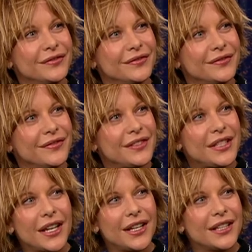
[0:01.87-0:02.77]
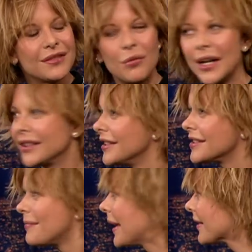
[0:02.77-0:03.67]
It is? Yeah, it's wildness
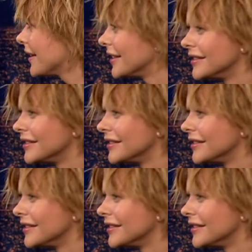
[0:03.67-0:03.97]
back there.